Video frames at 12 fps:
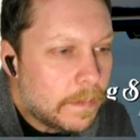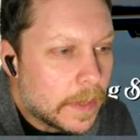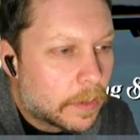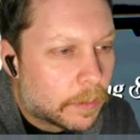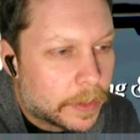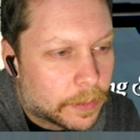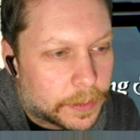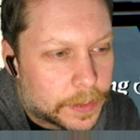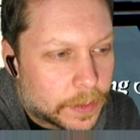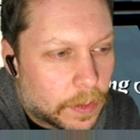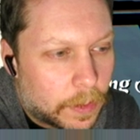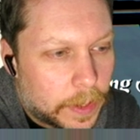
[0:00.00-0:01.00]
Resources,
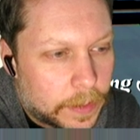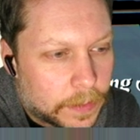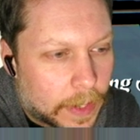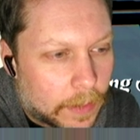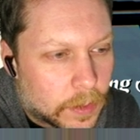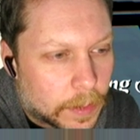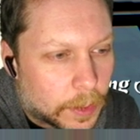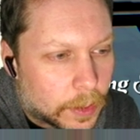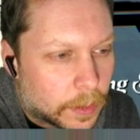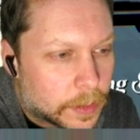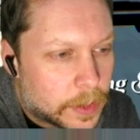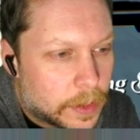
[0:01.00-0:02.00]
coins, average number of
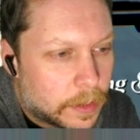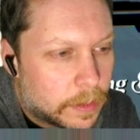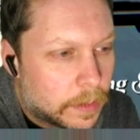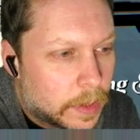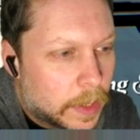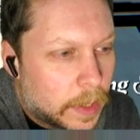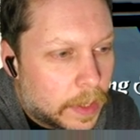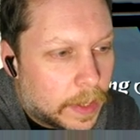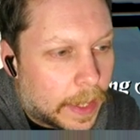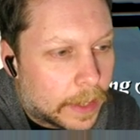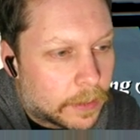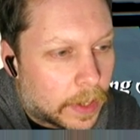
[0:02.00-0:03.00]
doors 2.
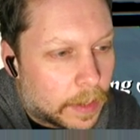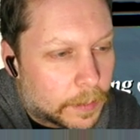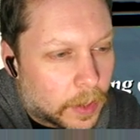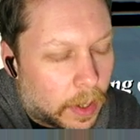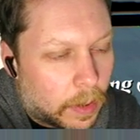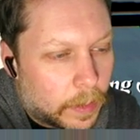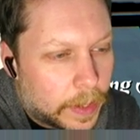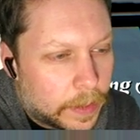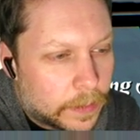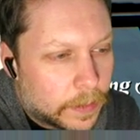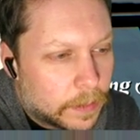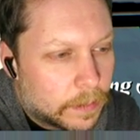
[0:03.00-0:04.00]
Extra items
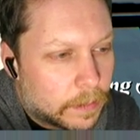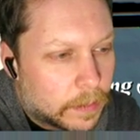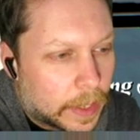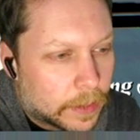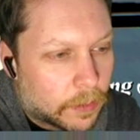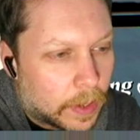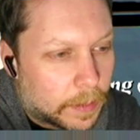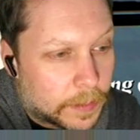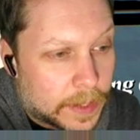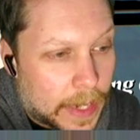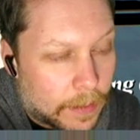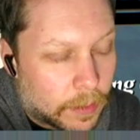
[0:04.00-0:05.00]
always. Extra items
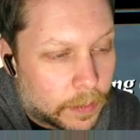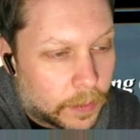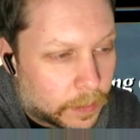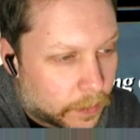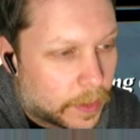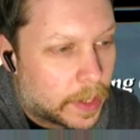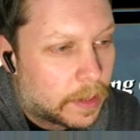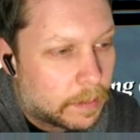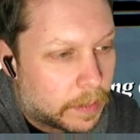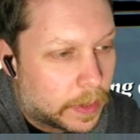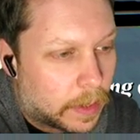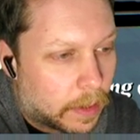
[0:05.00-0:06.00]
never for free,
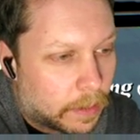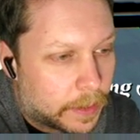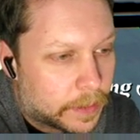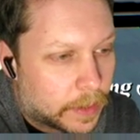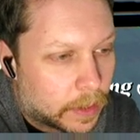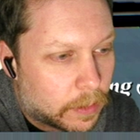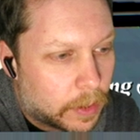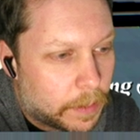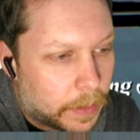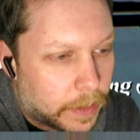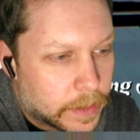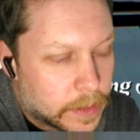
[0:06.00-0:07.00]
but always there. Coin
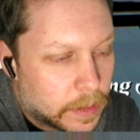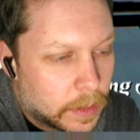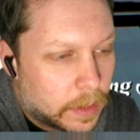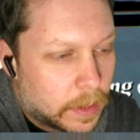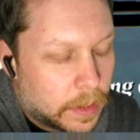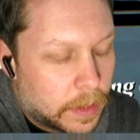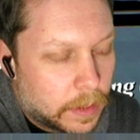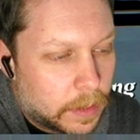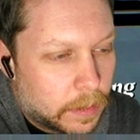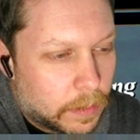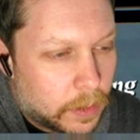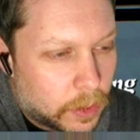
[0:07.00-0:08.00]
purse,
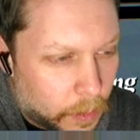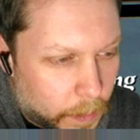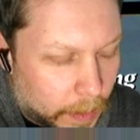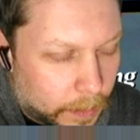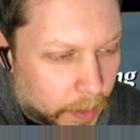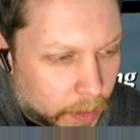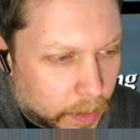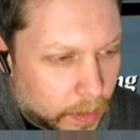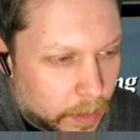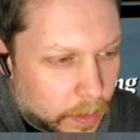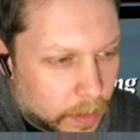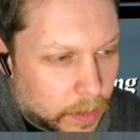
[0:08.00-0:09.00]
coupon book,
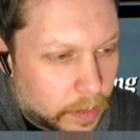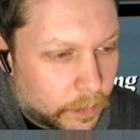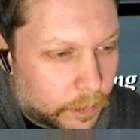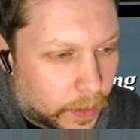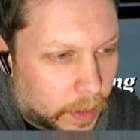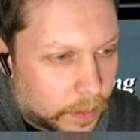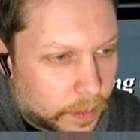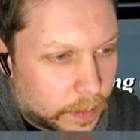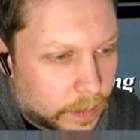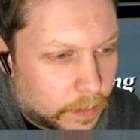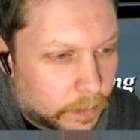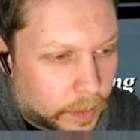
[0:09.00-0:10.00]
vault.
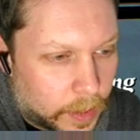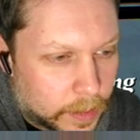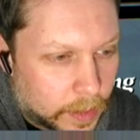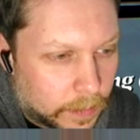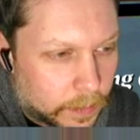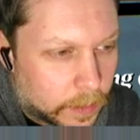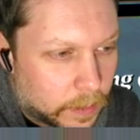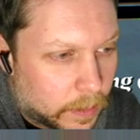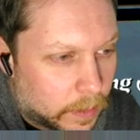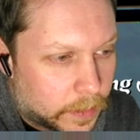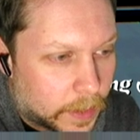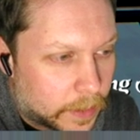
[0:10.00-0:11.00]
Vault gives you
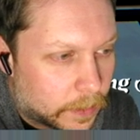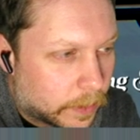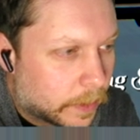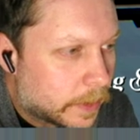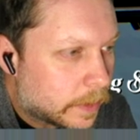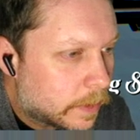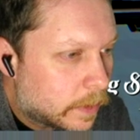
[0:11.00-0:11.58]
tons of coins.